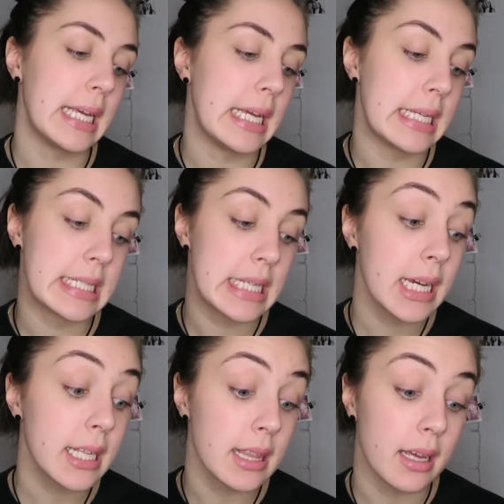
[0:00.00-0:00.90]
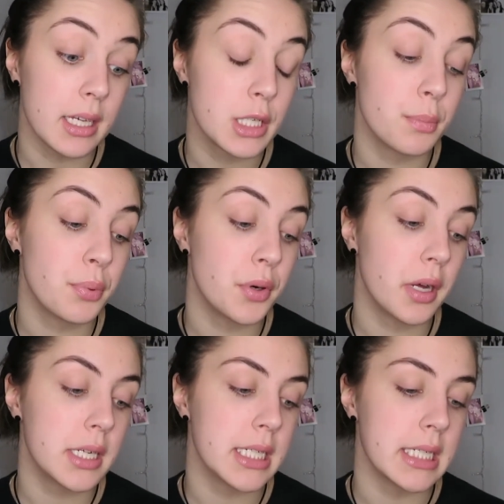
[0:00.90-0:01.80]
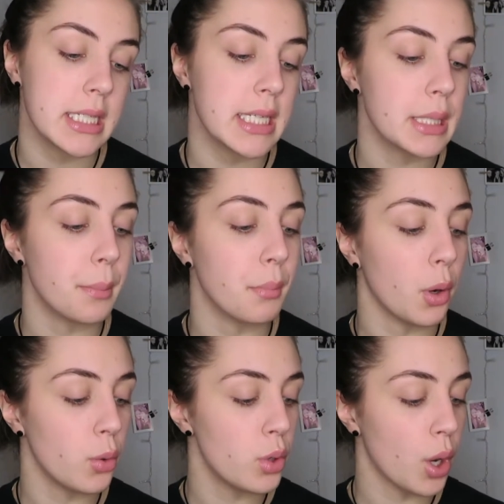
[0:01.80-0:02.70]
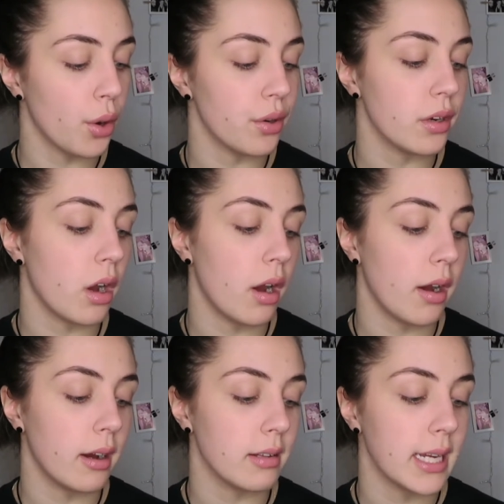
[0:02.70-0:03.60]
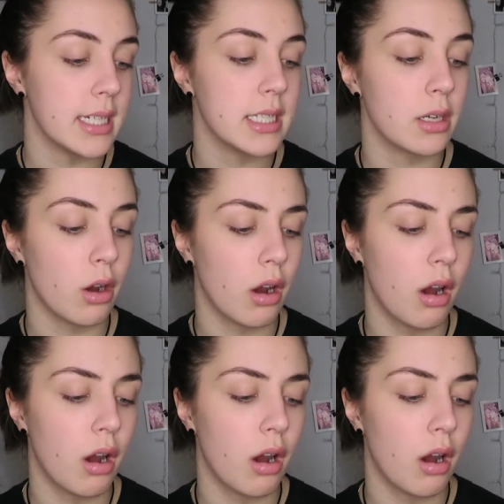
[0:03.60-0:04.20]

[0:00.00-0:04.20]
the second last product is this Model Co. Highlighting